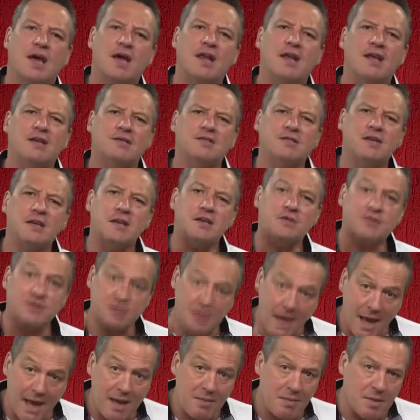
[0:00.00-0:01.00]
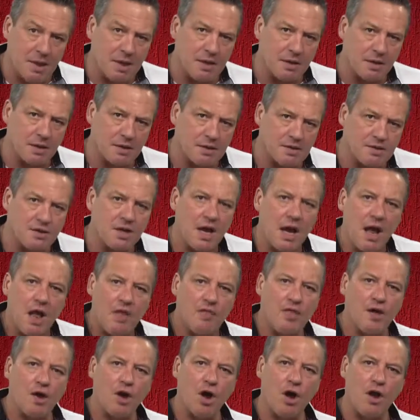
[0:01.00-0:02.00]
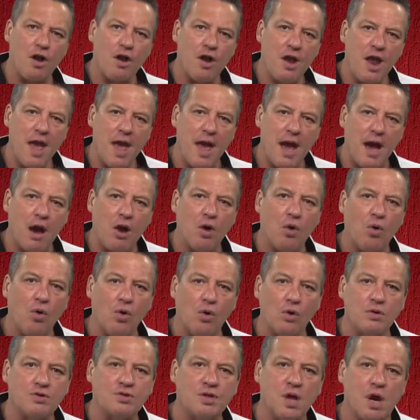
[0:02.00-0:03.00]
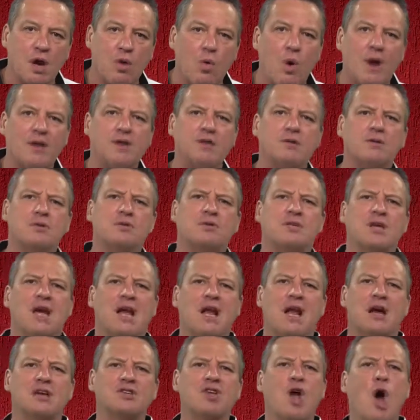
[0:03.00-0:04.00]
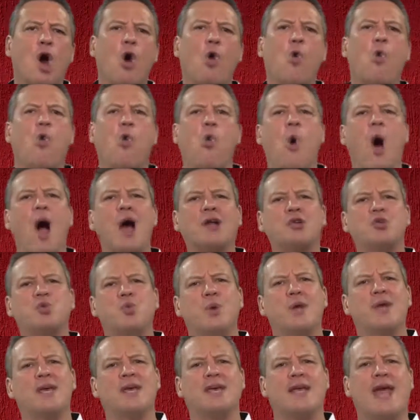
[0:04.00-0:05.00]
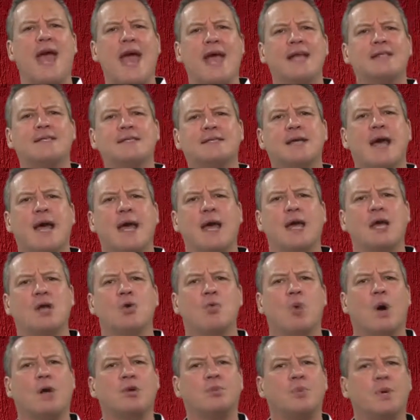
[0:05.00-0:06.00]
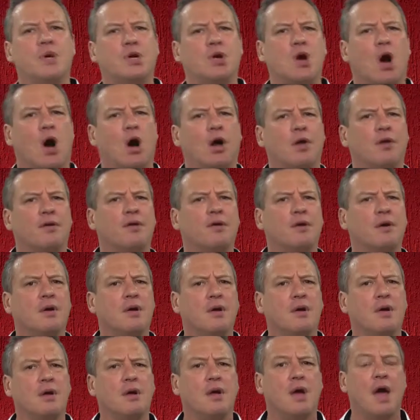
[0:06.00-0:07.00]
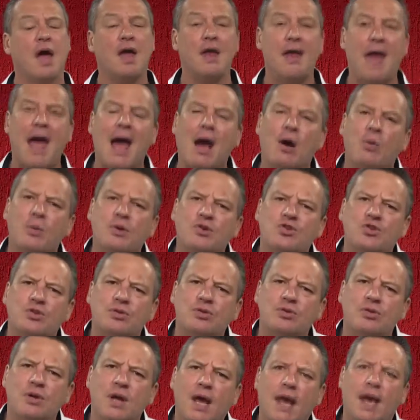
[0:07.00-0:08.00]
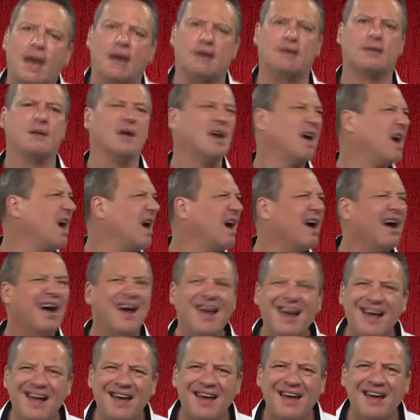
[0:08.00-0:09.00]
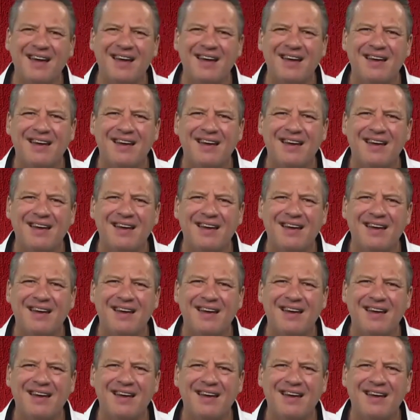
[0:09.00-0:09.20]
It is these same idiots that are now also wanting to tell us what we can say and what we can't, and how we should react. Huh?